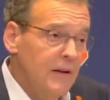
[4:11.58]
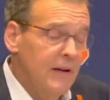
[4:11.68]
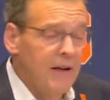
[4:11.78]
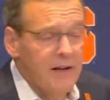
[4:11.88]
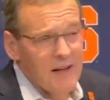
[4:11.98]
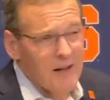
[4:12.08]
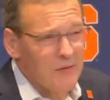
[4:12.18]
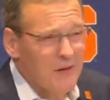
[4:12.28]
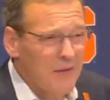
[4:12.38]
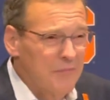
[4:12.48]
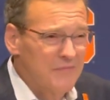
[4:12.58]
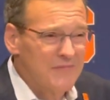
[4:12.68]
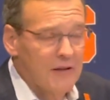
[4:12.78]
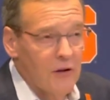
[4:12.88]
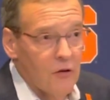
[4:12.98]
And,
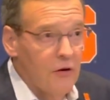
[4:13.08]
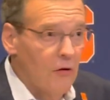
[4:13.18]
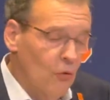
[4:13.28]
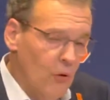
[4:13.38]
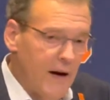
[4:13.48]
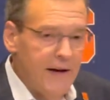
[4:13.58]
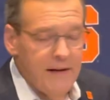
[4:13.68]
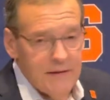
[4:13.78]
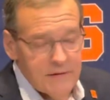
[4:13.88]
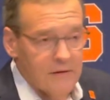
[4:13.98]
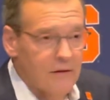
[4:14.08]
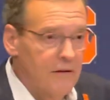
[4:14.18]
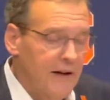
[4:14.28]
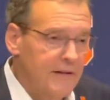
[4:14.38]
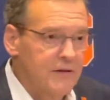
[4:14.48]
you know, the ratings and all
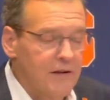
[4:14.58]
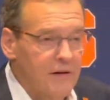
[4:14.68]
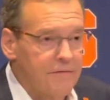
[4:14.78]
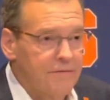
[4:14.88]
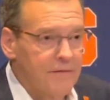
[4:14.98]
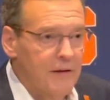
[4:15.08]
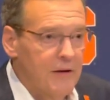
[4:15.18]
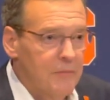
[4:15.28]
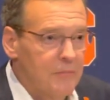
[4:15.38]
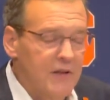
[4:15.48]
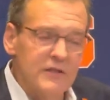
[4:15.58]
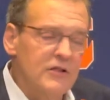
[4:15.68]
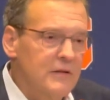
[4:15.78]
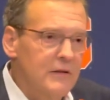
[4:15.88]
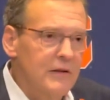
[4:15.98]
that stuff,
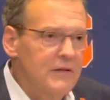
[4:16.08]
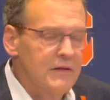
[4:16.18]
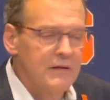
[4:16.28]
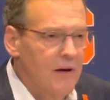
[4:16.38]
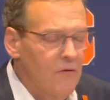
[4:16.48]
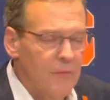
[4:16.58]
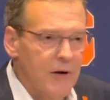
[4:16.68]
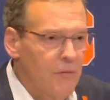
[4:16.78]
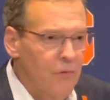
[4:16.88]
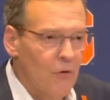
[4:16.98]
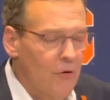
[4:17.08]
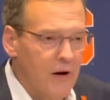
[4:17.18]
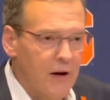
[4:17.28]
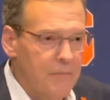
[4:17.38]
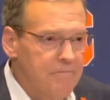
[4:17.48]
this has never been a
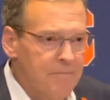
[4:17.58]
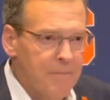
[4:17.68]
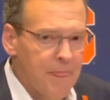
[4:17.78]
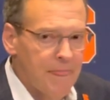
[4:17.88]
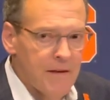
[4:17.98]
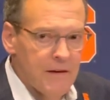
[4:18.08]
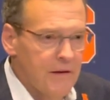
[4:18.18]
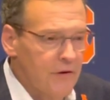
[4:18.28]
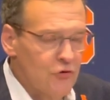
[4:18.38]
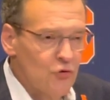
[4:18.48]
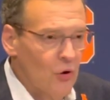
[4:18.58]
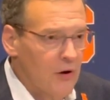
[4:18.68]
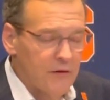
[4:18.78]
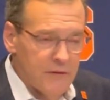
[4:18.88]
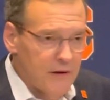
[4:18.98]
program that
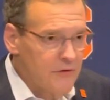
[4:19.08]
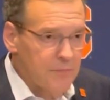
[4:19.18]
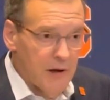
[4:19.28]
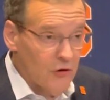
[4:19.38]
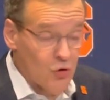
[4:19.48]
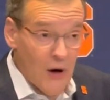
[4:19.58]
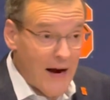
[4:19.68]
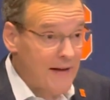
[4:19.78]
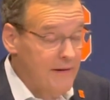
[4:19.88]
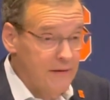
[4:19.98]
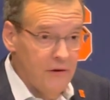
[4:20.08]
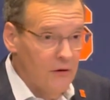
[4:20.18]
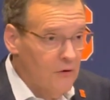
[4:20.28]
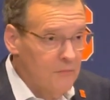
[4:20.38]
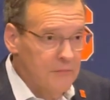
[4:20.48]
that's attracted, you